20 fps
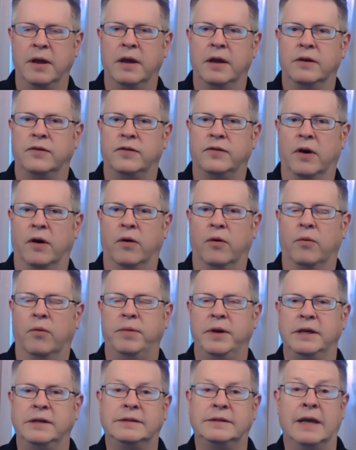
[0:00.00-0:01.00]
So,
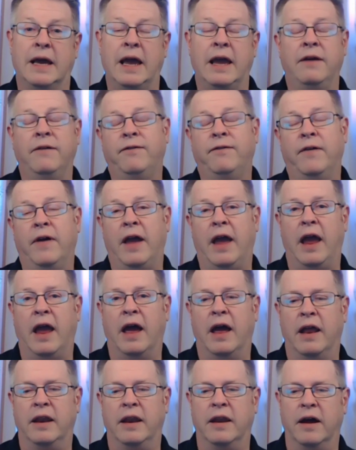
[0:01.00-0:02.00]
be safe,
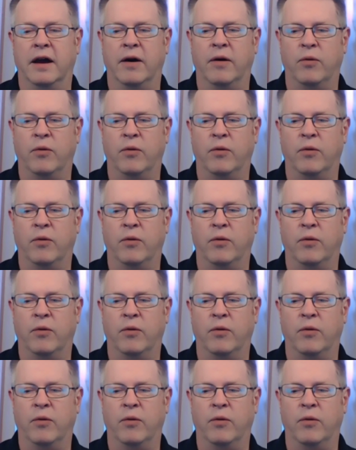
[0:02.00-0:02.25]
and uh, we'll